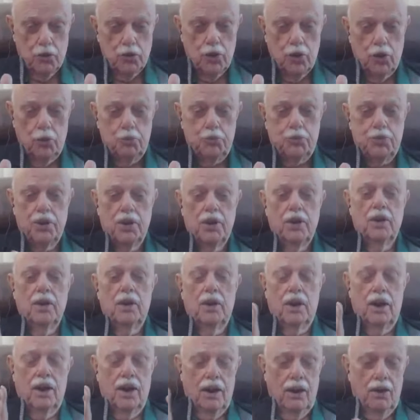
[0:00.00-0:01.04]
loops
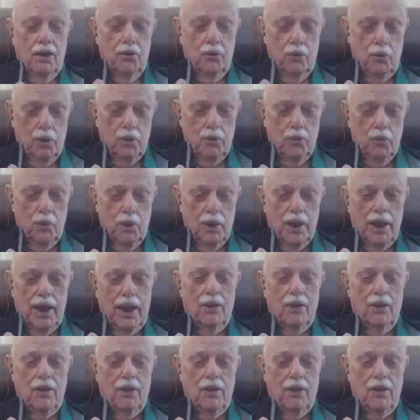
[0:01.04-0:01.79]
will